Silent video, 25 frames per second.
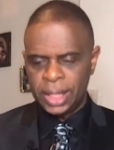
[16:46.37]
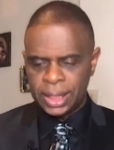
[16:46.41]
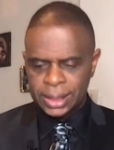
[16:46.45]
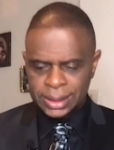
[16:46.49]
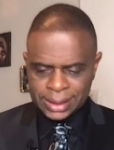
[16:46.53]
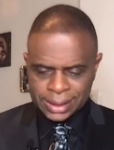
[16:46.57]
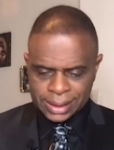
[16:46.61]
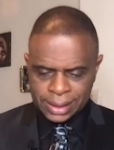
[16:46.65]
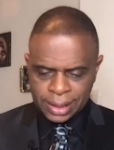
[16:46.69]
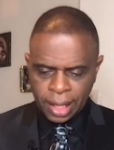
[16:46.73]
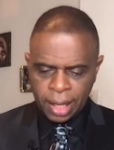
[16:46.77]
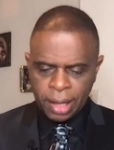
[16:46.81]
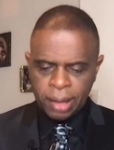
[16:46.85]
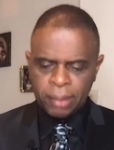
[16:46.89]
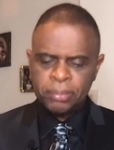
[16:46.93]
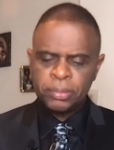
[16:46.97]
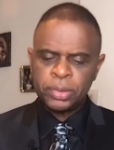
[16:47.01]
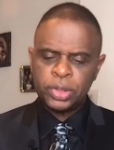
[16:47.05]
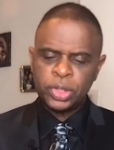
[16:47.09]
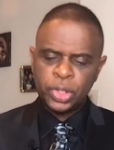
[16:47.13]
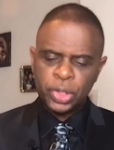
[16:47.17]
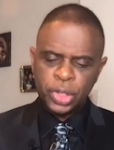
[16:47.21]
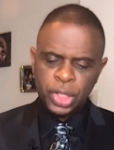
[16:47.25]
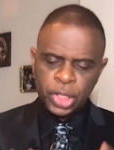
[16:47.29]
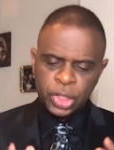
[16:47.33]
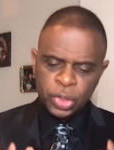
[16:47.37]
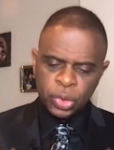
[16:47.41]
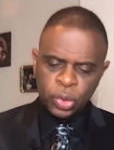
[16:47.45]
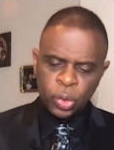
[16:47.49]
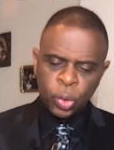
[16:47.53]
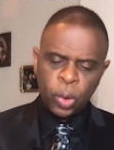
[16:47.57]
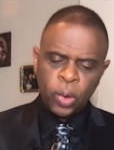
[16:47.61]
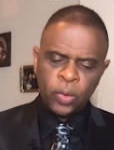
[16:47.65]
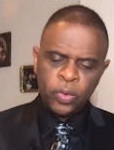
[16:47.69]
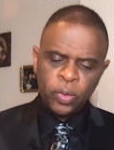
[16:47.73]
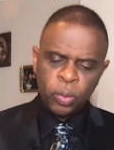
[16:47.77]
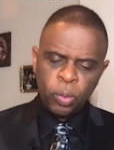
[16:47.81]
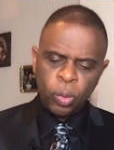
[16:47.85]
Some could
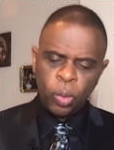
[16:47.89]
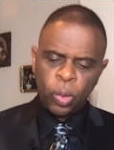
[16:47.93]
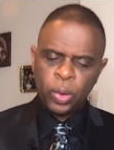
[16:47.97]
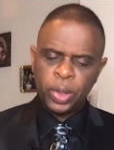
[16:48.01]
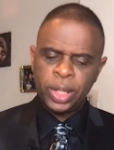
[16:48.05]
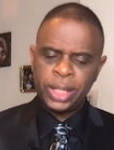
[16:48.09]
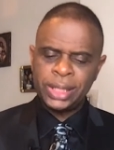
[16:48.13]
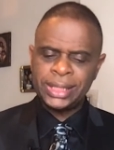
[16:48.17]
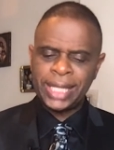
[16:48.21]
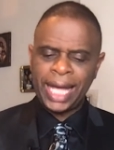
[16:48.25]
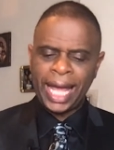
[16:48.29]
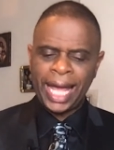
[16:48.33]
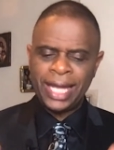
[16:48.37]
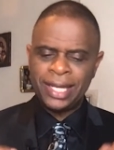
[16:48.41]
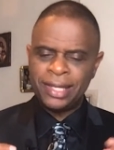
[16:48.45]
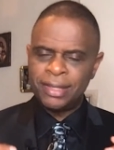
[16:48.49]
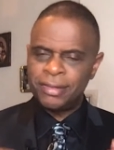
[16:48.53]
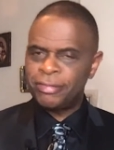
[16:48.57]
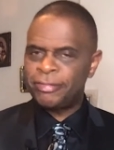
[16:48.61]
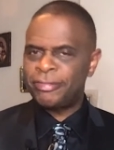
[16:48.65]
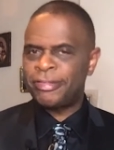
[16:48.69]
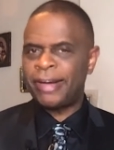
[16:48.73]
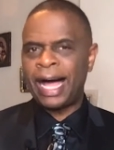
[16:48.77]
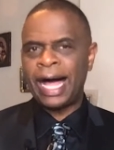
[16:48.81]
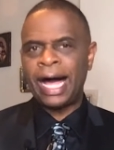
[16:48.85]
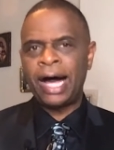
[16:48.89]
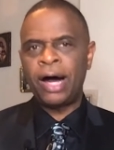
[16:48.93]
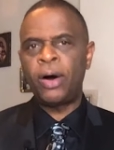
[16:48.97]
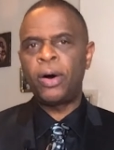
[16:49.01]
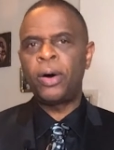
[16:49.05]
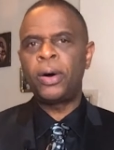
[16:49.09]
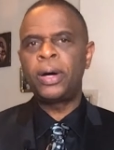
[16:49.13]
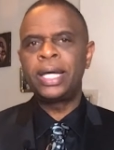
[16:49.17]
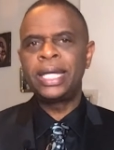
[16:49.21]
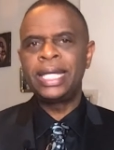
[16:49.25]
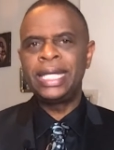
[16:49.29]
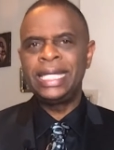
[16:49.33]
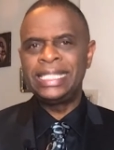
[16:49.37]
ignore the warnings and
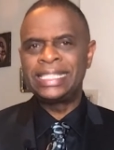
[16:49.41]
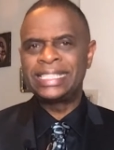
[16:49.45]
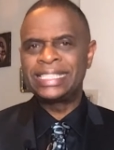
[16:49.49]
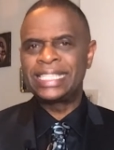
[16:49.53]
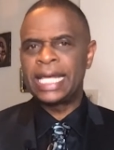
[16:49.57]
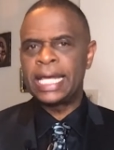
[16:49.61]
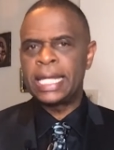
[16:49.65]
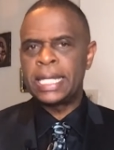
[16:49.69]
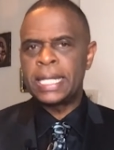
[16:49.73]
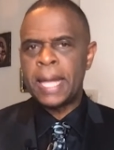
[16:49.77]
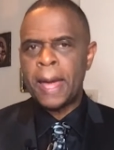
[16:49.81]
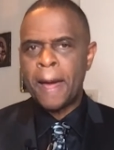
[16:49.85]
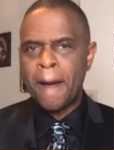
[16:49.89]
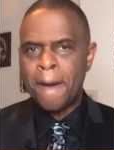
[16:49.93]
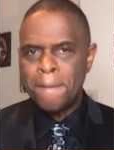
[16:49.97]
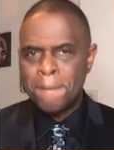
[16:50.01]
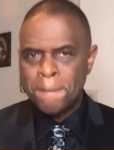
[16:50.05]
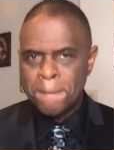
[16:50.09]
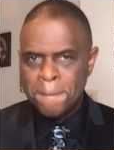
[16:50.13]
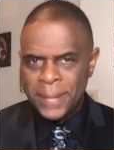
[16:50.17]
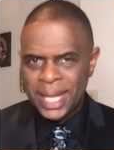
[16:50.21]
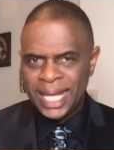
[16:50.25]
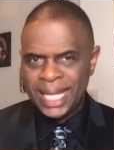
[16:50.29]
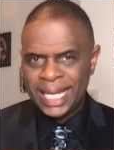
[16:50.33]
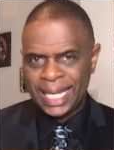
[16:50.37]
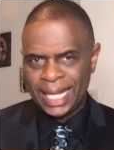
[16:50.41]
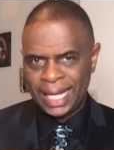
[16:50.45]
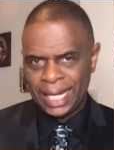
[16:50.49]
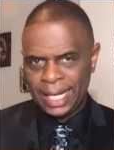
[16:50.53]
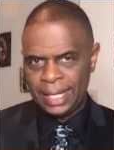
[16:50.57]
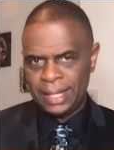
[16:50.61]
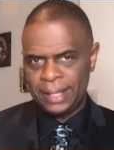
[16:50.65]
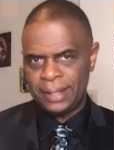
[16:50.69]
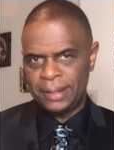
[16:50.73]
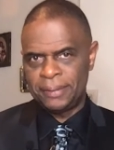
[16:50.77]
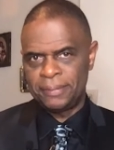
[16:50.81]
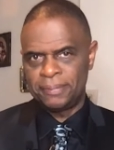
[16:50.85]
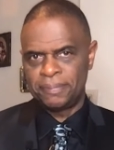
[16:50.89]
defile, he said,
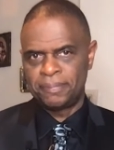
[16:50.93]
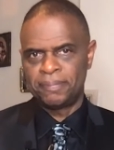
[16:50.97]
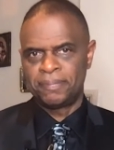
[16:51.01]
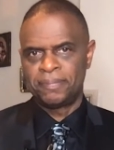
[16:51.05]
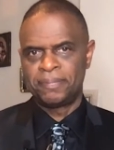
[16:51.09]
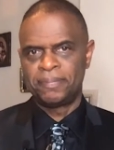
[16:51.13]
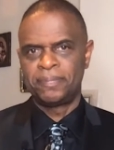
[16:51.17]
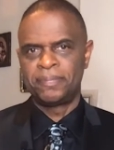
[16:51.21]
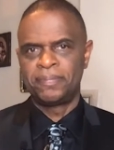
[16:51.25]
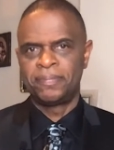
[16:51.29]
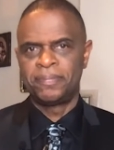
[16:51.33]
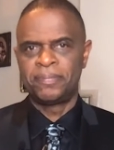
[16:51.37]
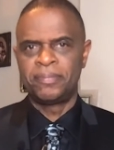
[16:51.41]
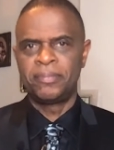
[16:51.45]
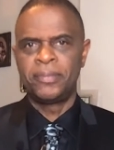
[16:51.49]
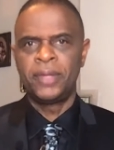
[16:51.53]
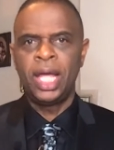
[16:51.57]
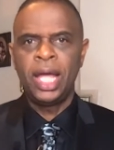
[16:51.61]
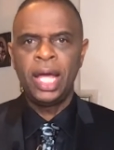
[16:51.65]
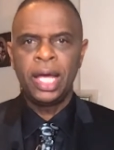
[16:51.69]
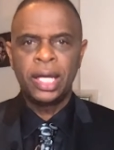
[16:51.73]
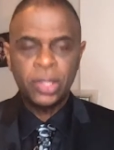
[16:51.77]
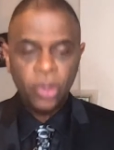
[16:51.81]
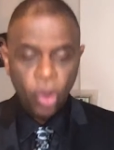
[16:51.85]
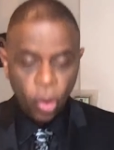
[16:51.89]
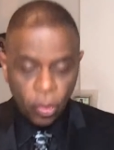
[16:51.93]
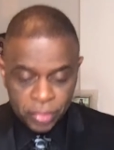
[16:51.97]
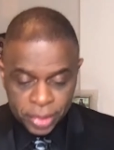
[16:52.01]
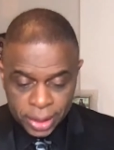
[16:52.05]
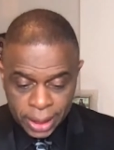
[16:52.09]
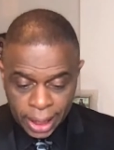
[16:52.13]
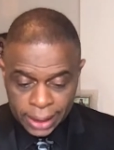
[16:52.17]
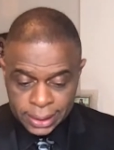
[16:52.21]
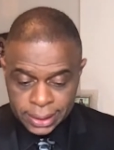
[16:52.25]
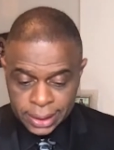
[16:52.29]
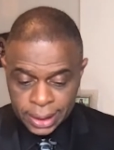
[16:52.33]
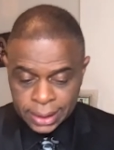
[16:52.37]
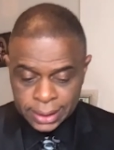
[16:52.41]
many. COVID
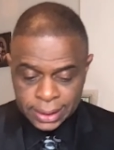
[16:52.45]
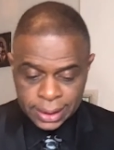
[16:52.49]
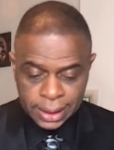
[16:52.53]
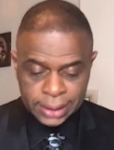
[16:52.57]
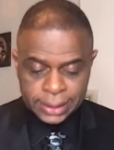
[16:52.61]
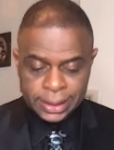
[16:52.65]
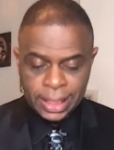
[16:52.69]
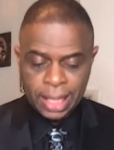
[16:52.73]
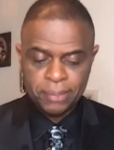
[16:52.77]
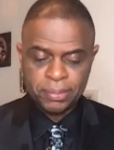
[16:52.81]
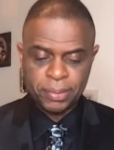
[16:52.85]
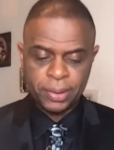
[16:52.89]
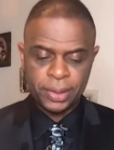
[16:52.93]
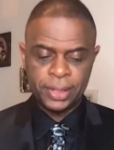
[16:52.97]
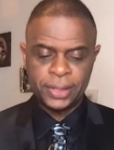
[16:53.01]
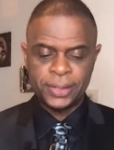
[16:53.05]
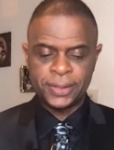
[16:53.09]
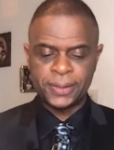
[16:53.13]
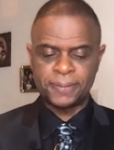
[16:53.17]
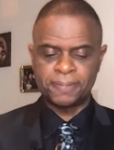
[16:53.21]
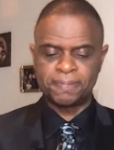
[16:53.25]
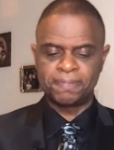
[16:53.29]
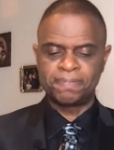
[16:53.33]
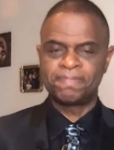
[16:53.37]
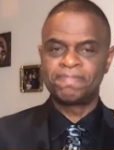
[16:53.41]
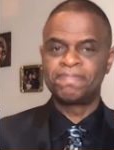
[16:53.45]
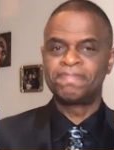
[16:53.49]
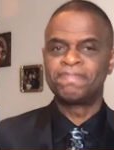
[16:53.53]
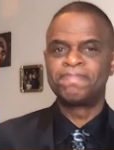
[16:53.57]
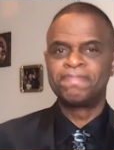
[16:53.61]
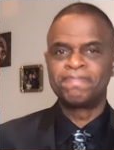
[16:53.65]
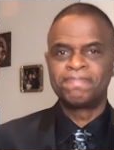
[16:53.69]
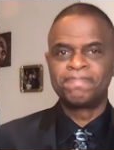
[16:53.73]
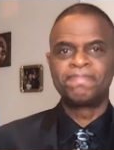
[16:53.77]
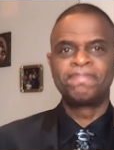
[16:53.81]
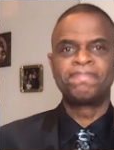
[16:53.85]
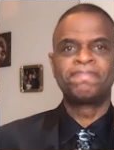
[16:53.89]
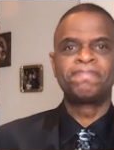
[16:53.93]
19 is an example of this.
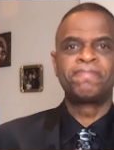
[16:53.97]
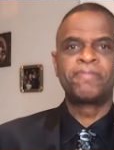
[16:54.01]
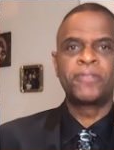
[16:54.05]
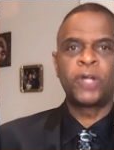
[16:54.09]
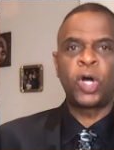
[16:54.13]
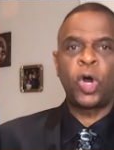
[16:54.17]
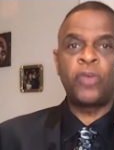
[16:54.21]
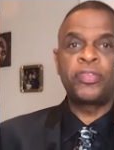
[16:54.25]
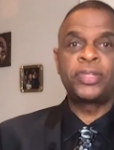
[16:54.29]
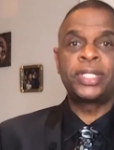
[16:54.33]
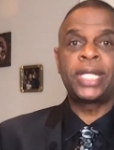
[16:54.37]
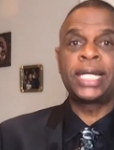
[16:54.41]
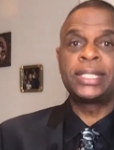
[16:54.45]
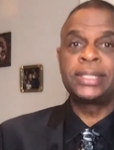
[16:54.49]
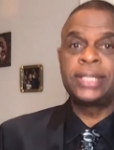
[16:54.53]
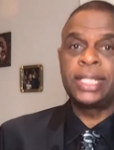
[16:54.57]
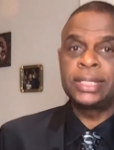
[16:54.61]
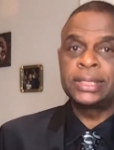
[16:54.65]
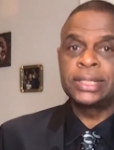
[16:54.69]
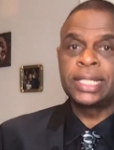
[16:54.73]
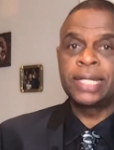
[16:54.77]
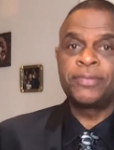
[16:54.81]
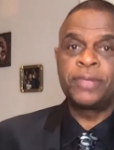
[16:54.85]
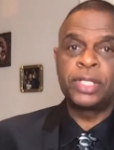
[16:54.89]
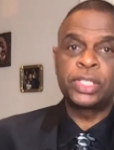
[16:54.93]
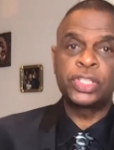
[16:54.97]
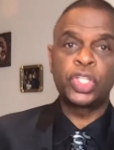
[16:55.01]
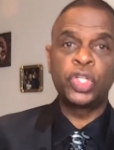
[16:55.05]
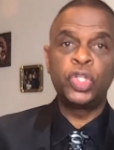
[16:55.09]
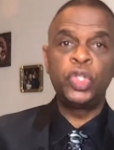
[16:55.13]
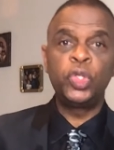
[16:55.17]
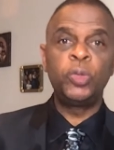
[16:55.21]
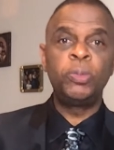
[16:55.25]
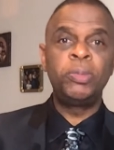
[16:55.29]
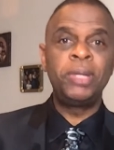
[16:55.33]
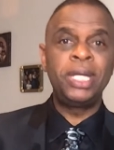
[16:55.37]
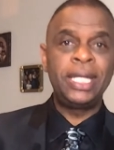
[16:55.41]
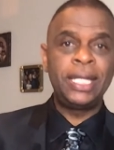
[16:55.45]
COVID 19 has given us a
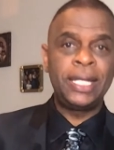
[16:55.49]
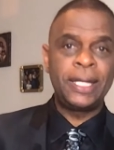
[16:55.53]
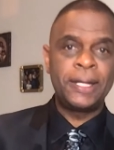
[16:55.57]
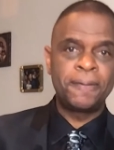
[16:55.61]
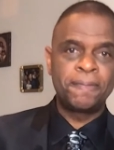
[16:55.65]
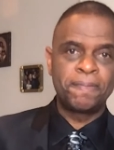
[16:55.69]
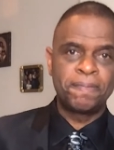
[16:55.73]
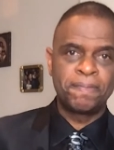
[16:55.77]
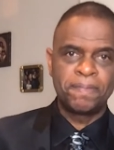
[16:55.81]
new meaning.